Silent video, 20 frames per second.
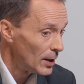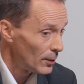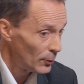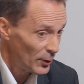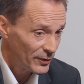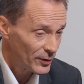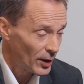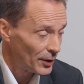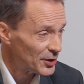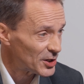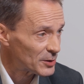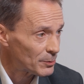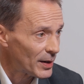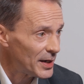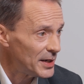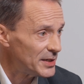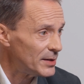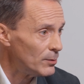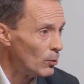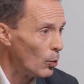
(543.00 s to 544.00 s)
We've done
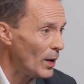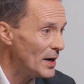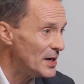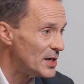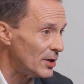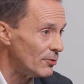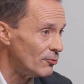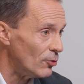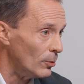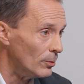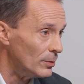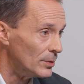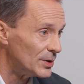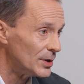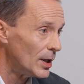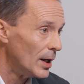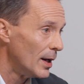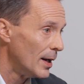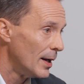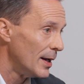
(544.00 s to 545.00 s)
displays in waiting
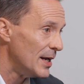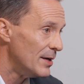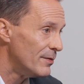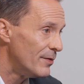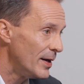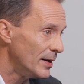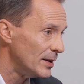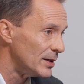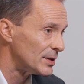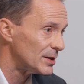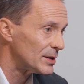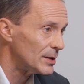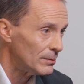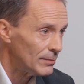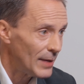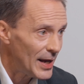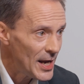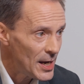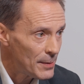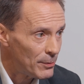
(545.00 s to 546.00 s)
rooms, events,
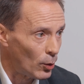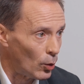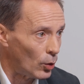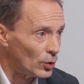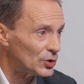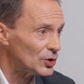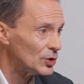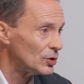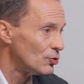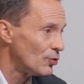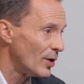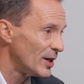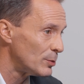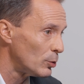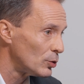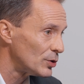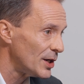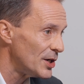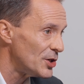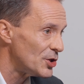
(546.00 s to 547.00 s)
airports,
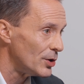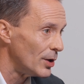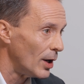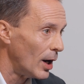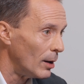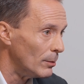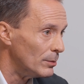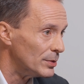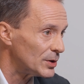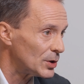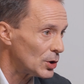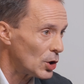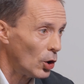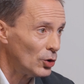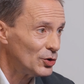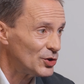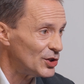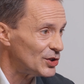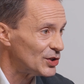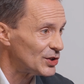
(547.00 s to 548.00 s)
transportation hubs,
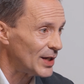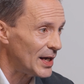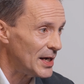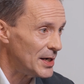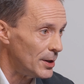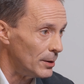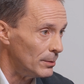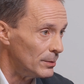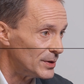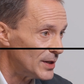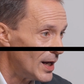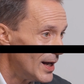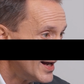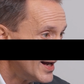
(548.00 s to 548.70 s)
concert stadiums.